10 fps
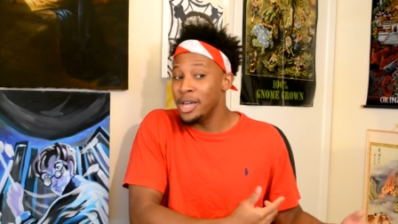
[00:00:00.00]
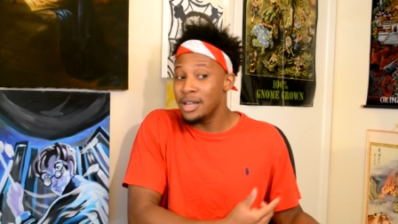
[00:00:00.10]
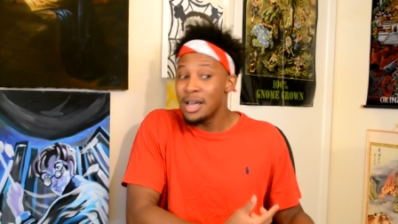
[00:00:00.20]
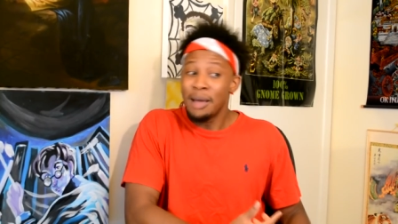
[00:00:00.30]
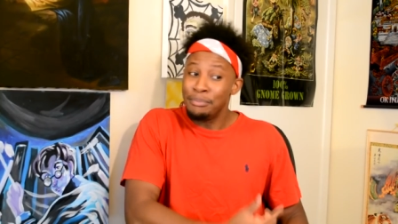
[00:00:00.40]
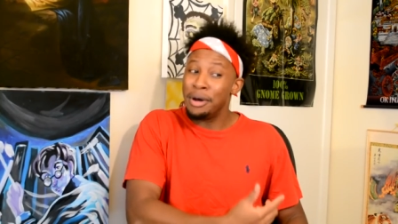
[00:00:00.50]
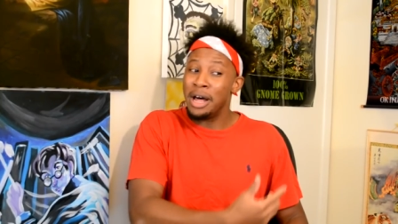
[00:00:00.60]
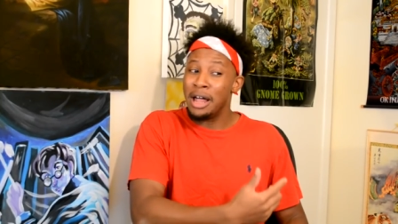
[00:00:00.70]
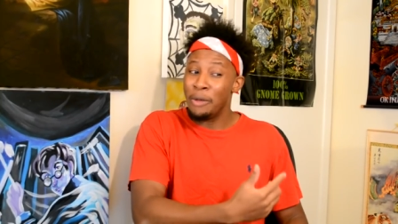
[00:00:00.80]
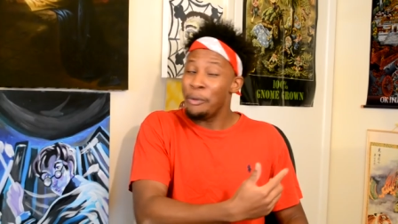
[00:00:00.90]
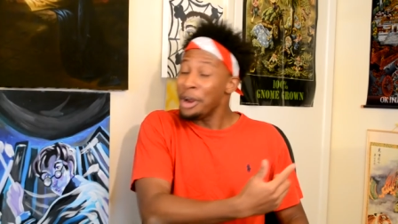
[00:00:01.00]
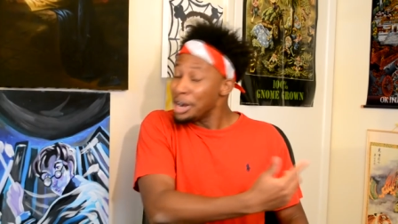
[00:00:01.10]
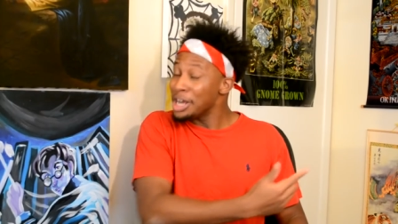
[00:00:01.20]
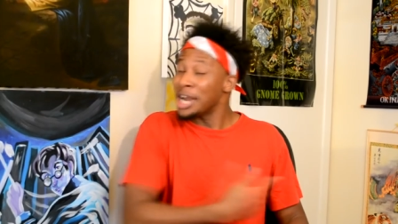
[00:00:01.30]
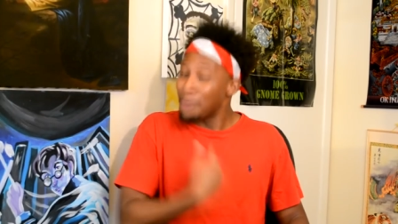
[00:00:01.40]
week, but we're
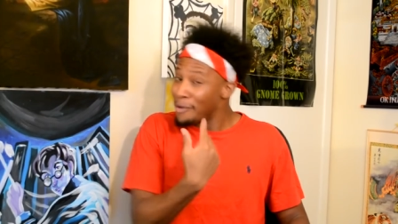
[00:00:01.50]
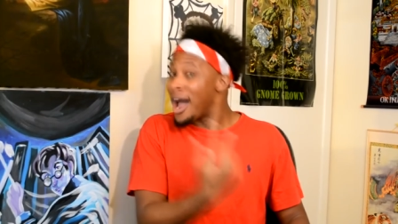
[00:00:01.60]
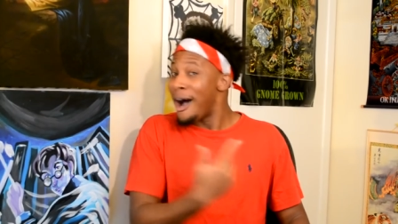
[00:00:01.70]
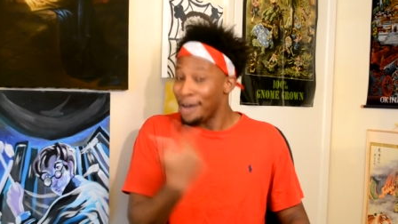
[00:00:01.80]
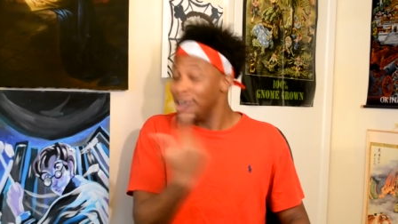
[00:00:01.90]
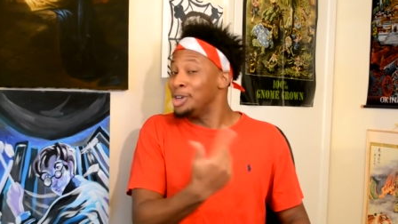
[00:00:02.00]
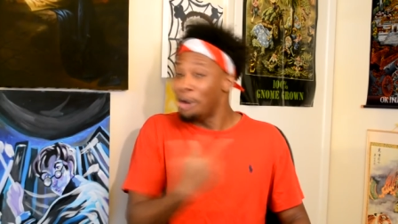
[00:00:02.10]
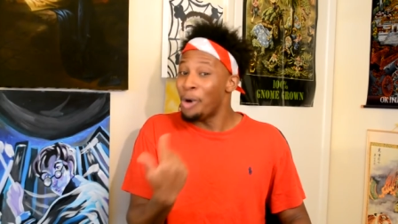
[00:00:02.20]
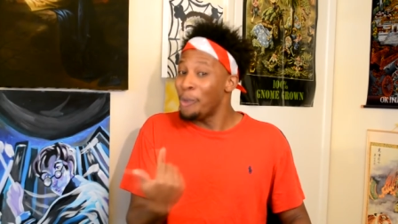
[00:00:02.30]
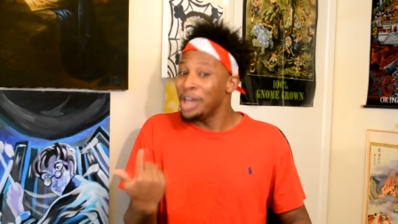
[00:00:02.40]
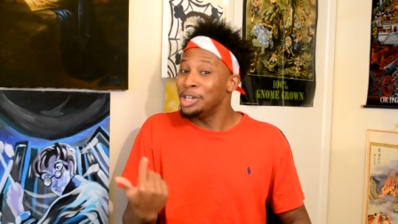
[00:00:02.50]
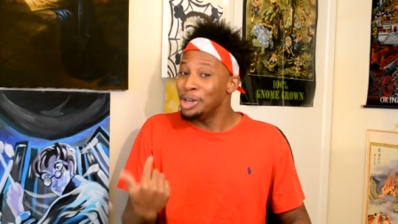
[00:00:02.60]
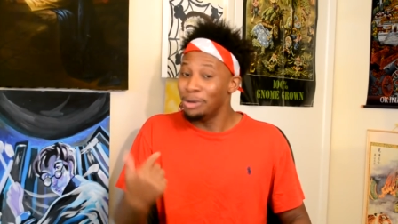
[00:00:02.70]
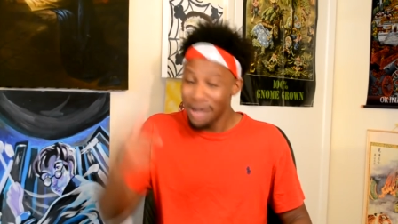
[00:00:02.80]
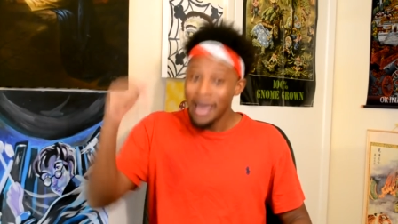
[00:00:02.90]
going to come around and do what we
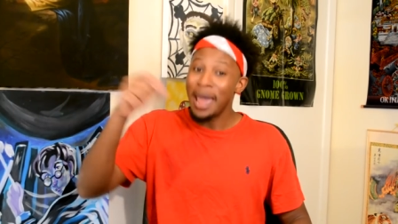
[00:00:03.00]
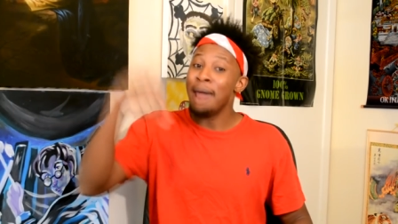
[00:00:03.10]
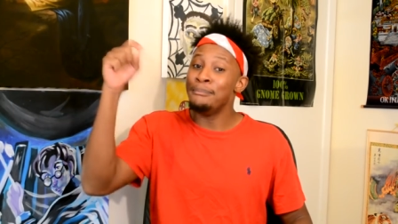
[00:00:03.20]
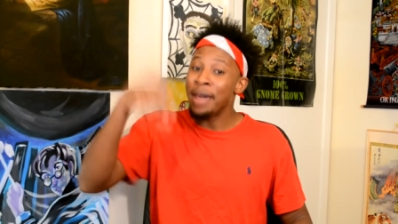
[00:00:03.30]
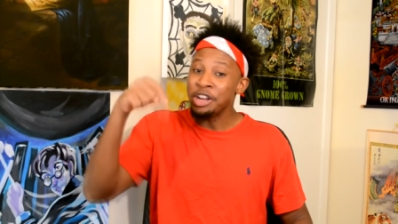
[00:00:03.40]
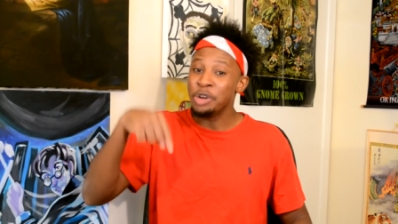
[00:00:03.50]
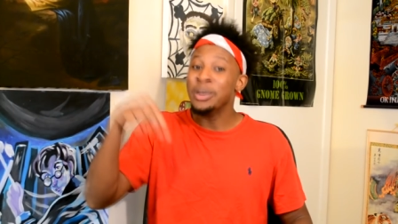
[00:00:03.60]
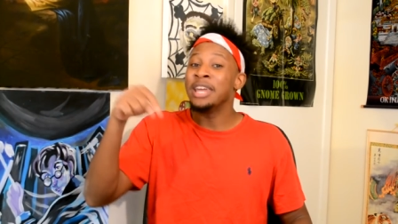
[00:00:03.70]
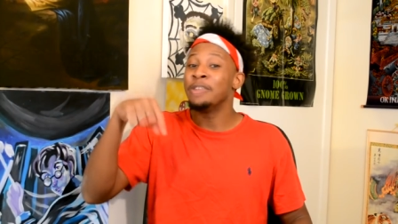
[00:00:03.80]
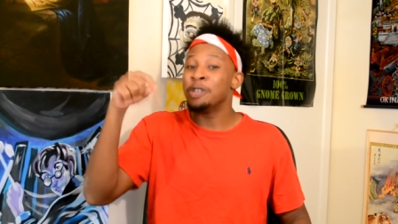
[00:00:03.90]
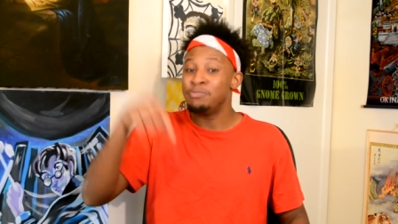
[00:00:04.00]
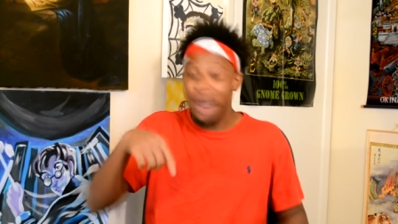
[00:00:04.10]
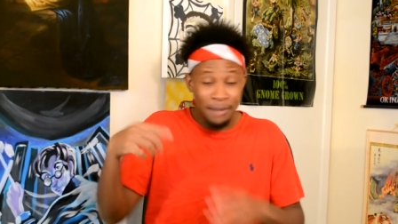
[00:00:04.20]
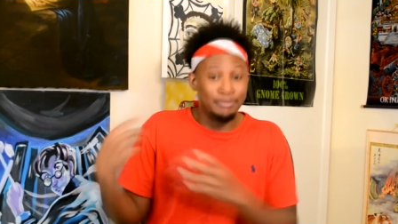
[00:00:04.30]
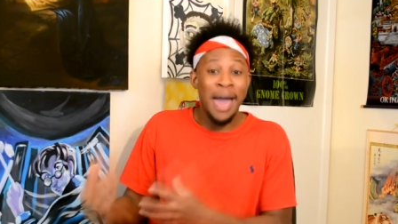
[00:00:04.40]
do and make sure we get the
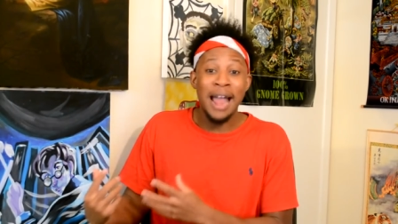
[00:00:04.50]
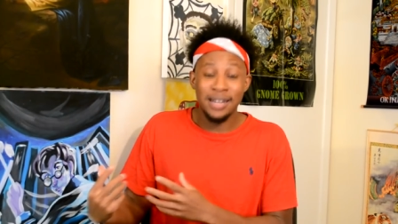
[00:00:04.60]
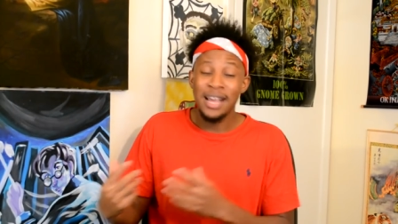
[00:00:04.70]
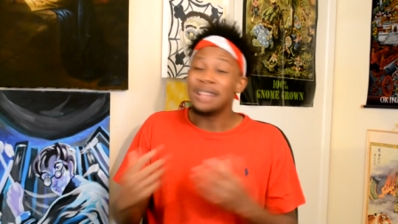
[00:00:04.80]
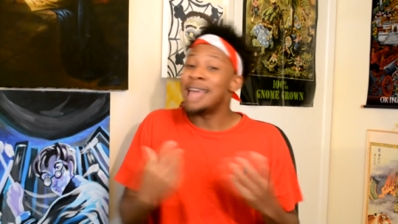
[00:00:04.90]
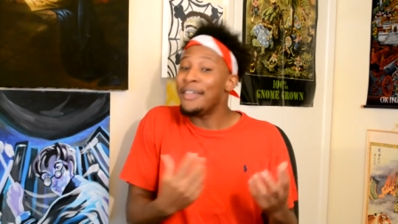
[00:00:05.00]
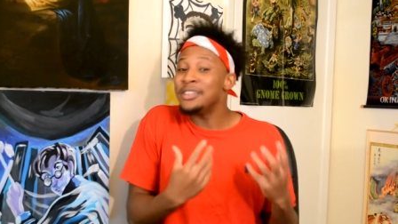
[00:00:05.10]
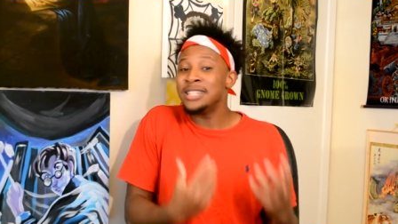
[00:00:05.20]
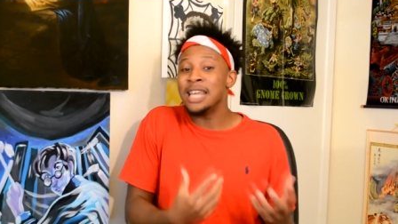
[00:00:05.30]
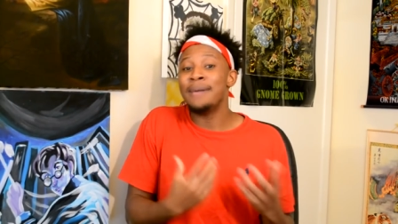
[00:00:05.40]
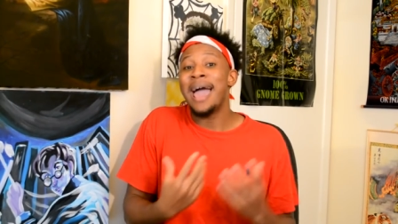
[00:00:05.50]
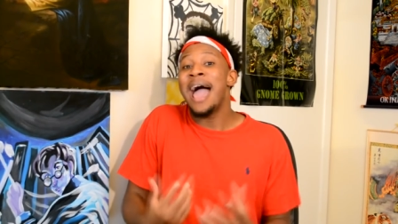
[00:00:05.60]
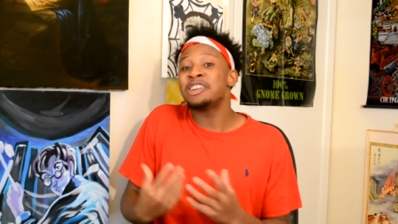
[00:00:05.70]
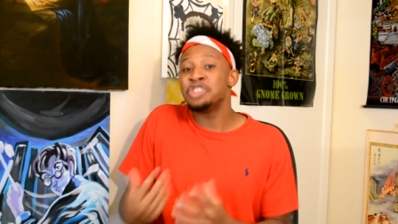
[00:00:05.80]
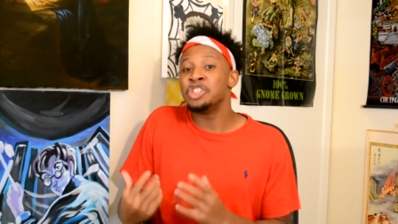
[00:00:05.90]
respect back that this team
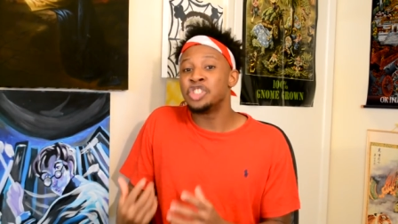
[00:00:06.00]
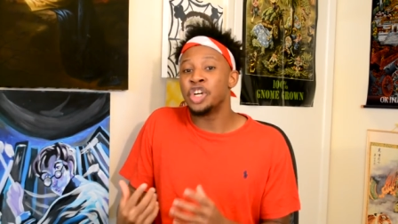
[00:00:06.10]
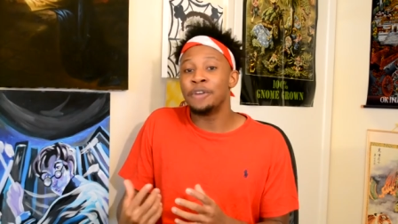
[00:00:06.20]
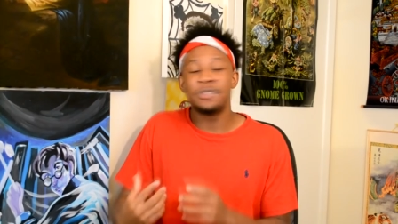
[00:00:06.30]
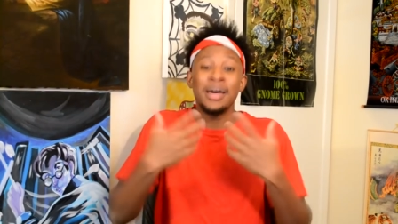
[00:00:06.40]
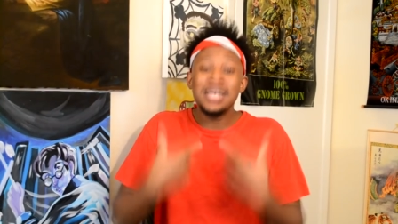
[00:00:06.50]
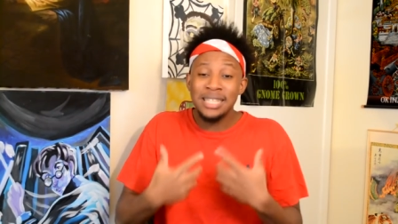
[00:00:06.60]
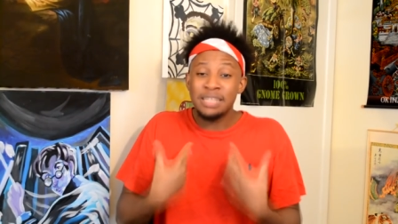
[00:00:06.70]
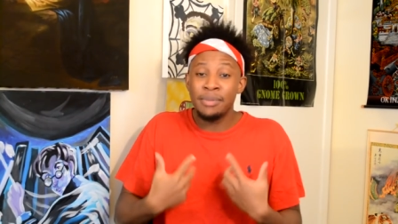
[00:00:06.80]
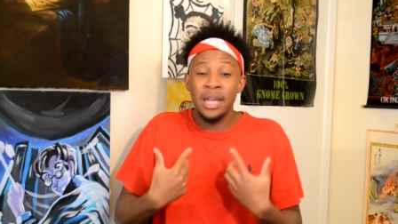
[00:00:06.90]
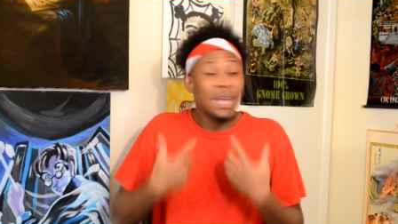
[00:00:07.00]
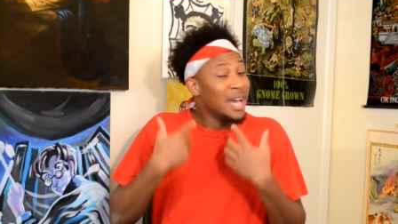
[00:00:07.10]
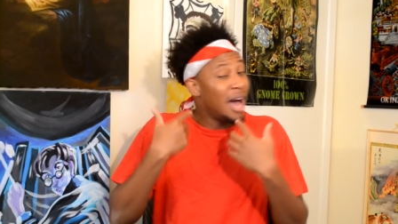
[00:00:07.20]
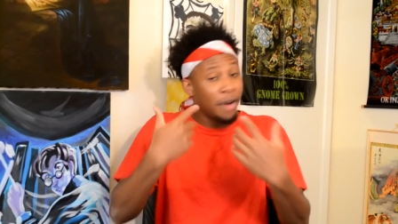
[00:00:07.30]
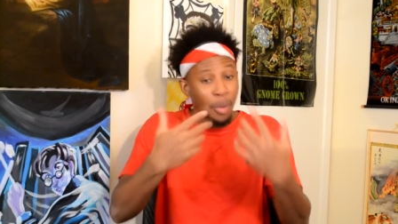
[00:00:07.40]
actually deserves. that's just me.
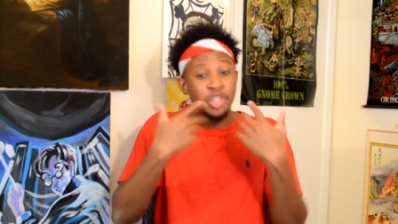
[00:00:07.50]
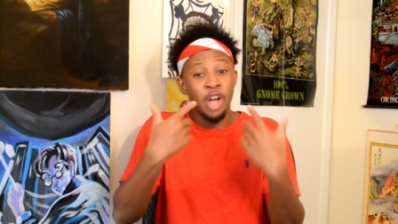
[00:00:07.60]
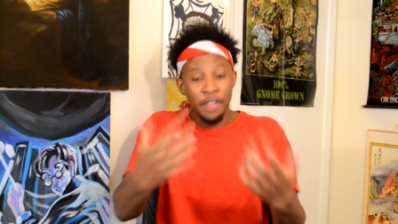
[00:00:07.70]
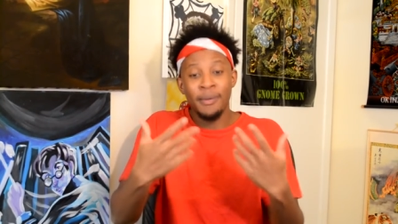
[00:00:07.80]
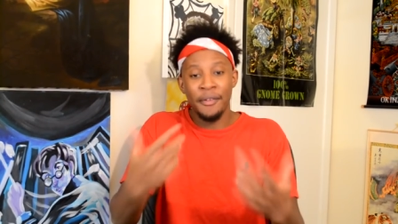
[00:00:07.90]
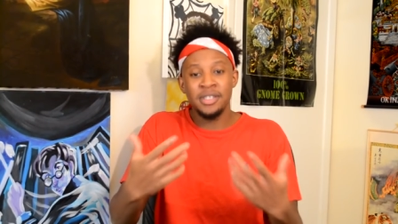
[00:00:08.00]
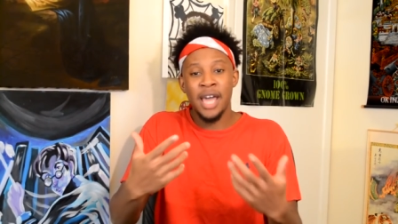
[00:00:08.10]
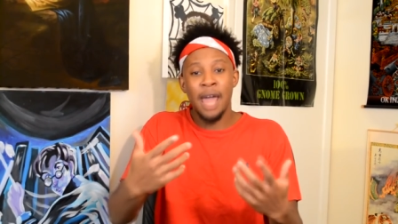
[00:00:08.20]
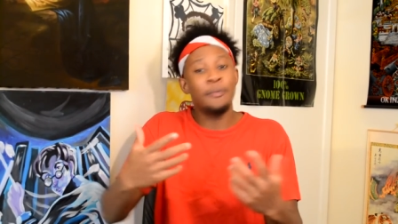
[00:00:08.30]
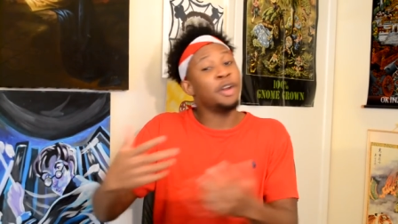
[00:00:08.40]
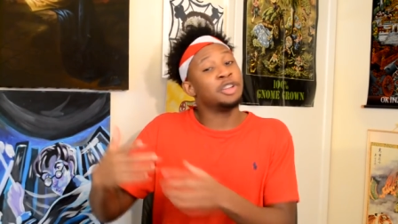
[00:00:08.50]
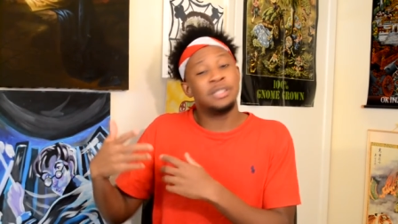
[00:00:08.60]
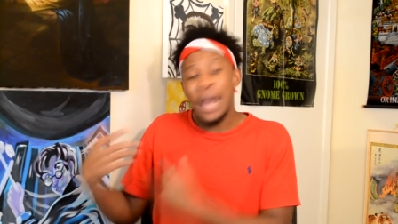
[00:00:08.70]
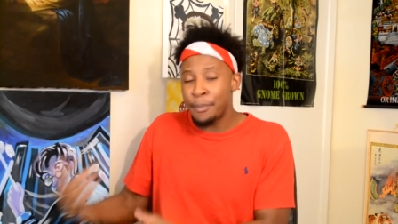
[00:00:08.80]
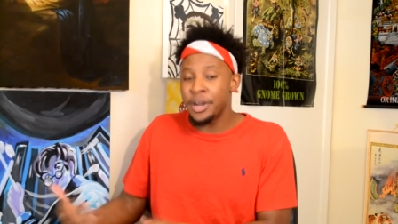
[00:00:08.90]
I don't know what y'all think about this game. What are your
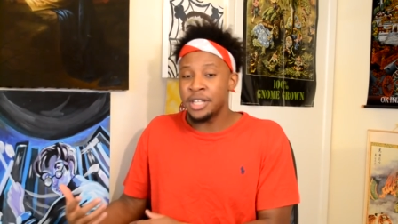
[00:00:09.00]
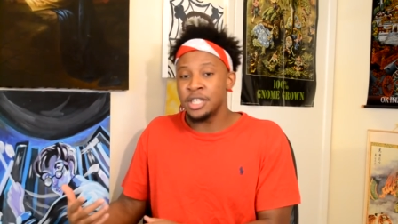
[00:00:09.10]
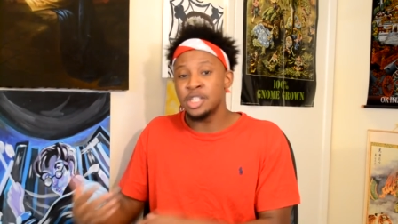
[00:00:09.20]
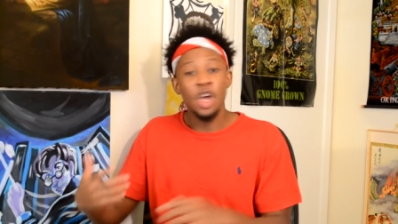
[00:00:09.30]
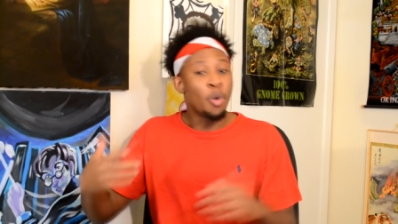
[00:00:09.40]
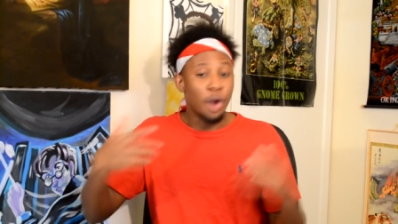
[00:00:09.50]
stat predictions?